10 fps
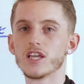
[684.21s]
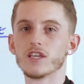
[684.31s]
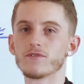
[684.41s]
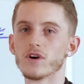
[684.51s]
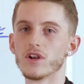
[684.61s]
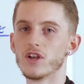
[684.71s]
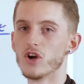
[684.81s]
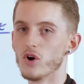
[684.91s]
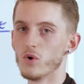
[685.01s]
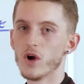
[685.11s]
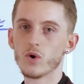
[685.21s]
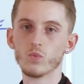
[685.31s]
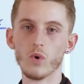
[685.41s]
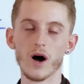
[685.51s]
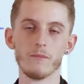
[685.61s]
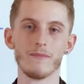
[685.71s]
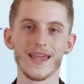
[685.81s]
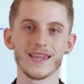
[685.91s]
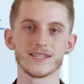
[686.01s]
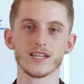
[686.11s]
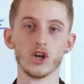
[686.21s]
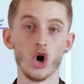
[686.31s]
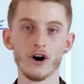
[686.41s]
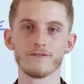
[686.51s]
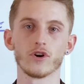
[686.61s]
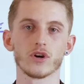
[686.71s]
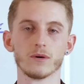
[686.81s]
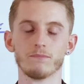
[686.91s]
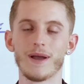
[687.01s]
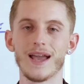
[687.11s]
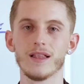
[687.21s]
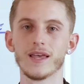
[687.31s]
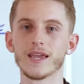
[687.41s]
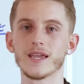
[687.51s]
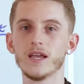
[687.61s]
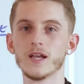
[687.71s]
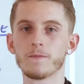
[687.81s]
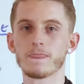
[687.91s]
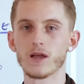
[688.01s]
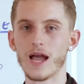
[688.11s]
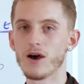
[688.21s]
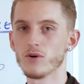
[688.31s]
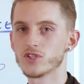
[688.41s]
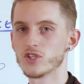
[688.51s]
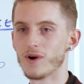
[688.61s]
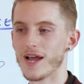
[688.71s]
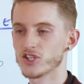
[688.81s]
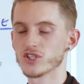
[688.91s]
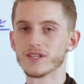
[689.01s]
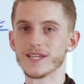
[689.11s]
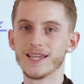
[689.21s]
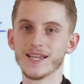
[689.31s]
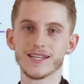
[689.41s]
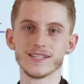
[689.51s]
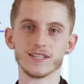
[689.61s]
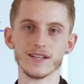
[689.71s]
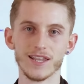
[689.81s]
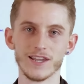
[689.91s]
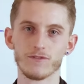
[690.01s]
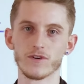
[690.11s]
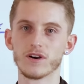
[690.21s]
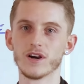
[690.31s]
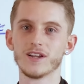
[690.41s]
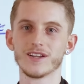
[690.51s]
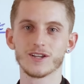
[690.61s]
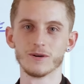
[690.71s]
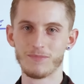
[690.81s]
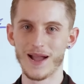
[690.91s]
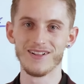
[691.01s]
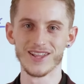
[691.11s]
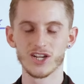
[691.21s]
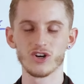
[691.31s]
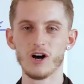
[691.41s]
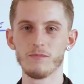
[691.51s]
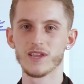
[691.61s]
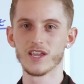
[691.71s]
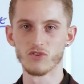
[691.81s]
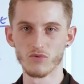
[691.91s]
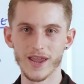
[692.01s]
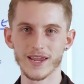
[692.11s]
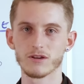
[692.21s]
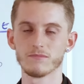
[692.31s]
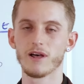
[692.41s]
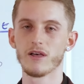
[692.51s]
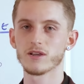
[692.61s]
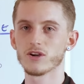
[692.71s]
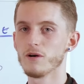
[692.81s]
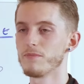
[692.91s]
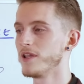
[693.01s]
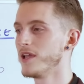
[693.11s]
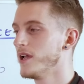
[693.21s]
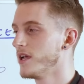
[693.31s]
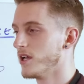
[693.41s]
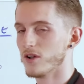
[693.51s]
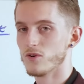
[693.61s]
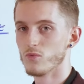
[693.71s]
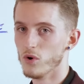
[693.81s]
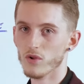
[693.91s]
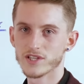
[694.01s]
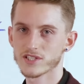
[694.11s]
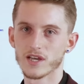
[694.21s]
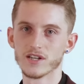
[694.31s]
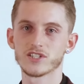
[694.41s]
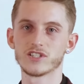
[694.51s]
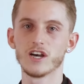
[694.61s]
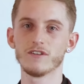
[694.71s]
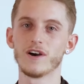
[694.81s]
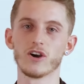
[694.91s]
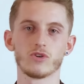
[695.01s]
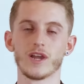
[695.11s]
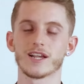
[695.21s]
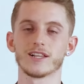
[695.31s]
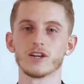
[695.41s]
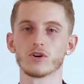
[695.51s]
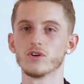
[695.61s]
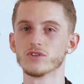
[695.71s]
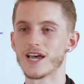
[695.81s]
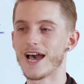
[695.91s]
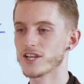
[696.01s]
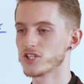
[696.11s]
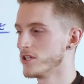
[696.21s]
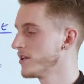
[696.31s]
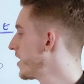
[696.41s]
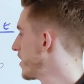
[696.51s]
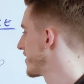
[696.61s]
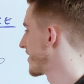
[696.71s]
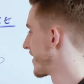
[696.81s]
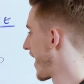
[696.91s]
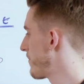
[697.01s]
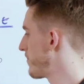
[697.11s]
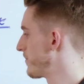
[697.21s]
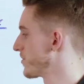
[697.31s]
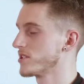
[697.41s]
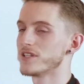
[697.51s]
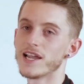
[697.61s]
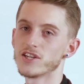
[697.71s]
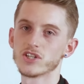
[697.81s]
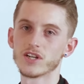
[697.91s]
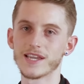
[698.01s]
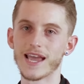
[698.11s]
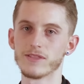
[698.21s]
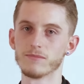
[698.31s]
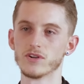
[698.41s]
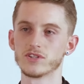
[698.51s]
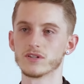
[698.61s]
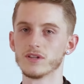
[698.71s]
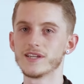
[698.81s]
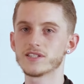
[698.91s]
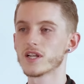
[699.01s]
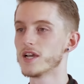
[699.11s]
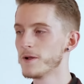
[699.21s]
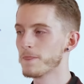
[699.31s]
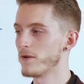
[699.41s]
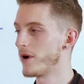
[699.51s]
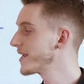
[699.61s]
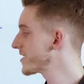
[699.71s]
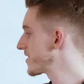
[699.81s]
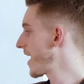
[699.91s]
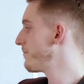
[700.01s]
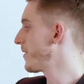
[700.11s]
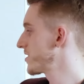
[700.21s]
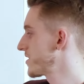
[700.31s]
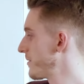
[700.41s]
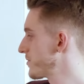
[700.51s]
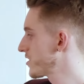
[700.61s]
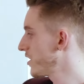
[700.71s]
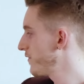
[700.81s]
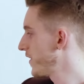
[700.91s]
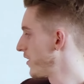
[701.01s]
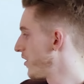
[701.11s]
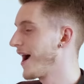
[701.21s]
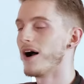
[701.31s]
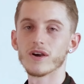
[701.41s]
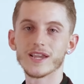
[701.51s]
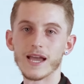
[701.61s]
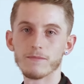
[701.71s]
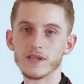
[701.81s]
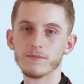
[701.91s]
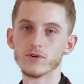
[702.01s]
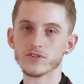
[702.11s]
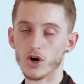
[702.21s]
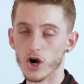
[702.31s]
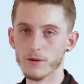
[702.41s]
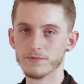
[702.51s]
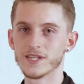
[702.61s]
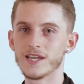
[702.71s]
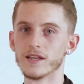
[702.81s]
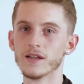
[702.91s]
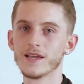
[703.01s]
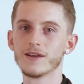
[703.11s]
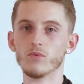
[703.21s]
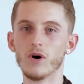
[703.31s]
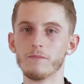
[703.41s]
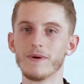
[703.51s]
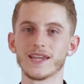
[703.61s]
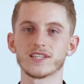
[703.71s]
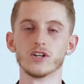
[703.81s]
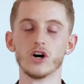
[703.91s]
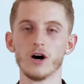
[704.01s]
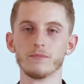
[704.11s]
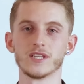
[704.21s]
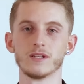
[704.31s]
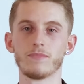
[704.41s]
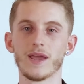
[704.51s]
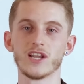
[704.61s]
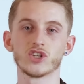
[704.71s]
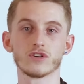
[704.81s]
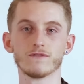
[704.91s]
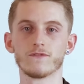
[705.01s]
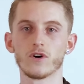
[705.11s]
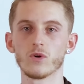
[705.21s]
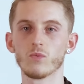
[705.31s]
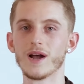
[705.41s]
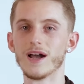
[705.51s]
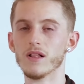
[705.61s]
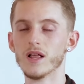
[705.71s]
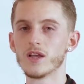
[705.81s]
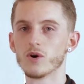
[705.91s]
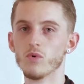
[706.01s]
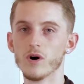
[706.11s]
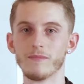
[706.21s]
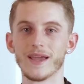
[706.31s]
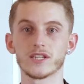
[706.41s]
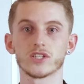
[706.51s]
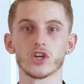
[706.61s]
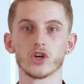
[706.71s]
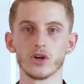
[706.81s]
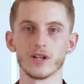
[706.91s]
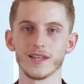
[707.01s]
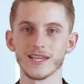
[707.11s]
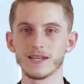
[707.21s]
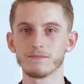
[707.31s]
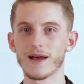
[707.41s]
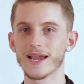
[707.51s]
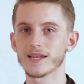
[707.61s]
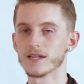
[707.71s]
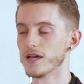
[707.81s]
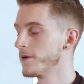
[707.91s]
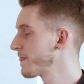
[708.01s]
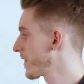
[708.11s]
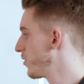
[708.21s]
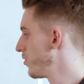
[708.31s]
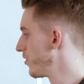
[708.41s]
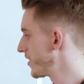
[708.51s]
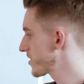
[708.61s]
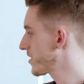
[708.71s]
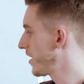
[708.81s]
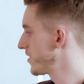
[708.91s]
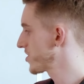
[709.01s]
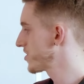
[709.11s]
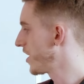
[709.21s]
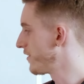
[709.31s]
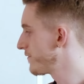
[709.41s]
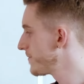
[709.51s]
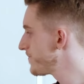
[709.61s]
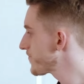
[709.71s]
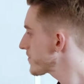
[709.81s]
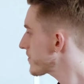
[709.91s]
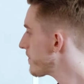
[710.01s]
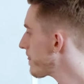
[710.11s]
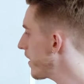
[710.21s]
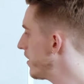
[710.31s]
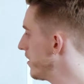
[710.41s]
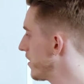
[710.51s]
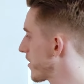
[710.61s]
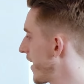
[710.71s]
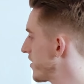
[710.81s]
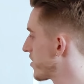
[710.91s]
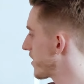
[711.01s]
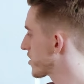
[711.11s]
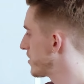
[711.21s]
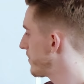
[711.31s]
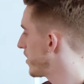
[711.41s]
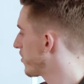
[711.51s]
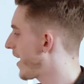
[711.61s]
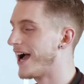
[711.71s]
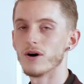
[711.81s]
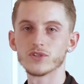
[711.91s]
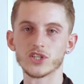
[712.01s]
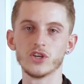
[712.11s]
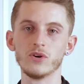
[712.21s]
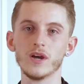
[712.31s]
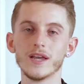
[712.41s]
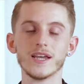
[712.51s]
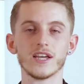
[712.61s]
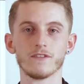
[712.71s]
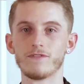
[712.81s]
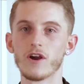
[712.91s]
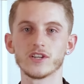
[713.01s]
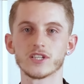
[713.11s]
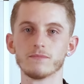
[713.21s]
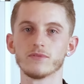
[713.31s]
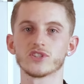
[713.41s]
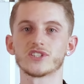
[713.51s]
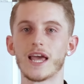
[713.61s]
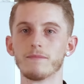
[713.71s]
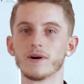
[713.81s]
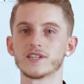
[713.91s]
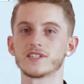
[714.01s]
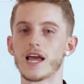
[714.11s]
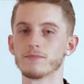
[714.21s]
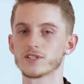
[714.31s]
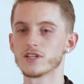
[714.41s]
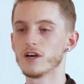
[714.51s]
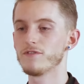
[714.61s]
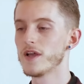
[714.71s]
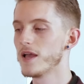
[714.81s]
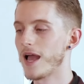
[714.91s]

You've got to know what makes an offer compelling, how to actually deliver compelling copy and write compelling copy, all this kind of stuff, how to create a clear call to action to get people's attention and get them onto your list. Right, step-by-step stuff here, or how to get people to opt in, what makes an opt-in page convert well, what makes a good lead magnet, all this kind of stuff. Okay, so that's going to be your how-to, very simple step-by-step stuff.